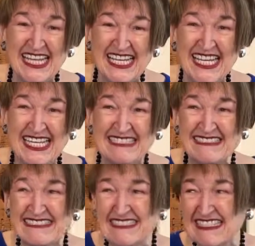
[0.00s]
get
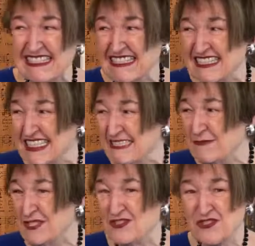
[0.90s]
a little
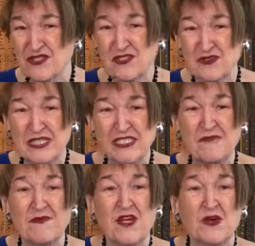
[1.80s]
bit discouraged
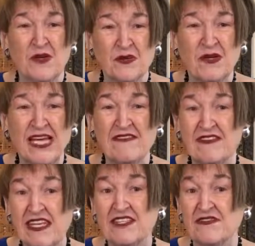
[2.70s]
when we have
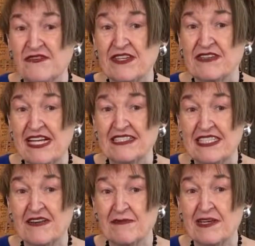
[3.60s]
things figured out in
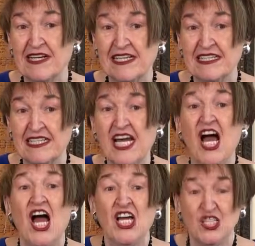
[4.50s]
our mind,
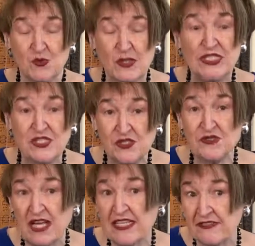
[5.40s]
because we do
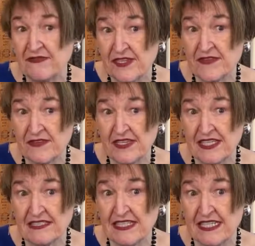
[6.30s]
like to figure
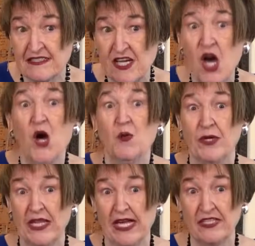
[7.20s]
things out. We
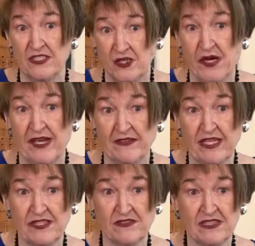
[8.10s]
like to know how
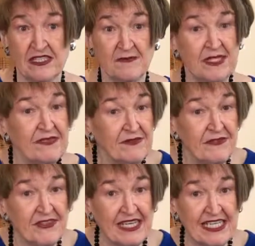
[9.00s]
things are going to be, and
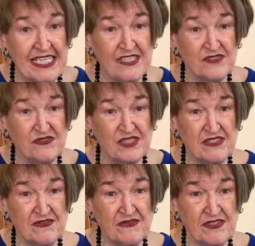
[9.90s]
if God answers
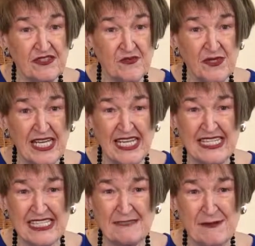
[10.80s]
different than we had
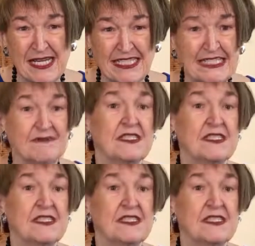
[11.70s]
expected,